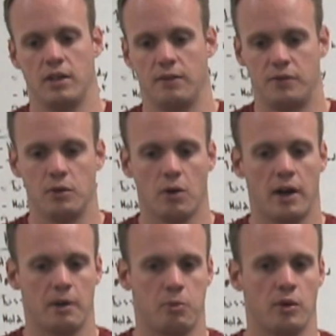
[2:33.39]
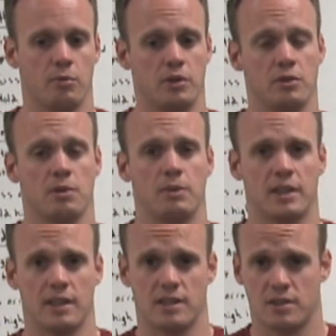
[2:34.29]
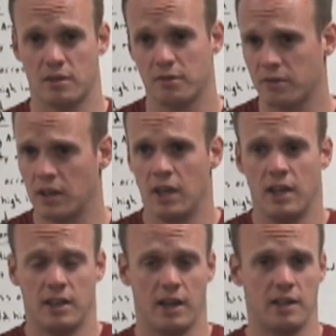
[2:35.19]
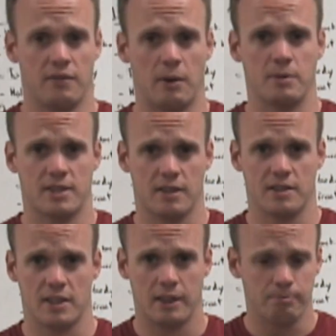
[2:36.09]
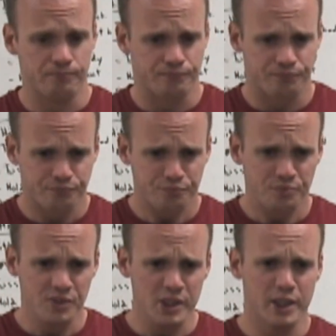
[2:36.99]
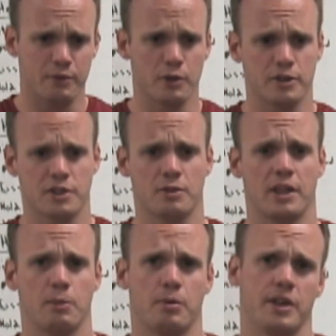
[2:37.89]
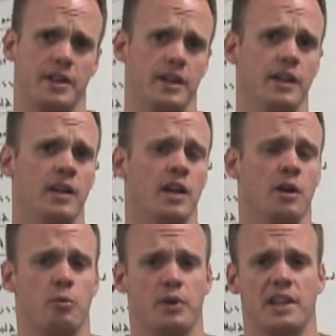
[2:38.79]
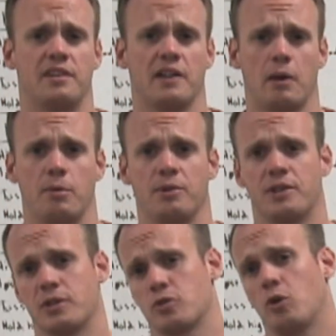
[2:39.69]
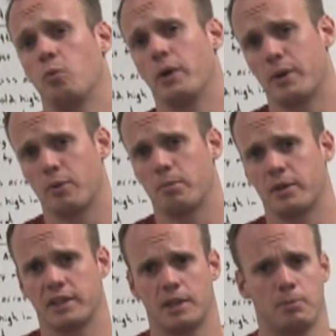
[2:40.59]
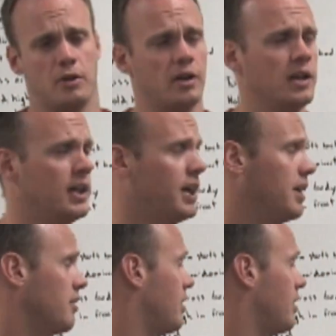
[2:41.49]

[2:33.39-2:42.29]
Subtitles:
If you are at a point where you can make that serve 95% of the time, if you're just trying to put it in, we need to now be able to control where we're putting that ball. And the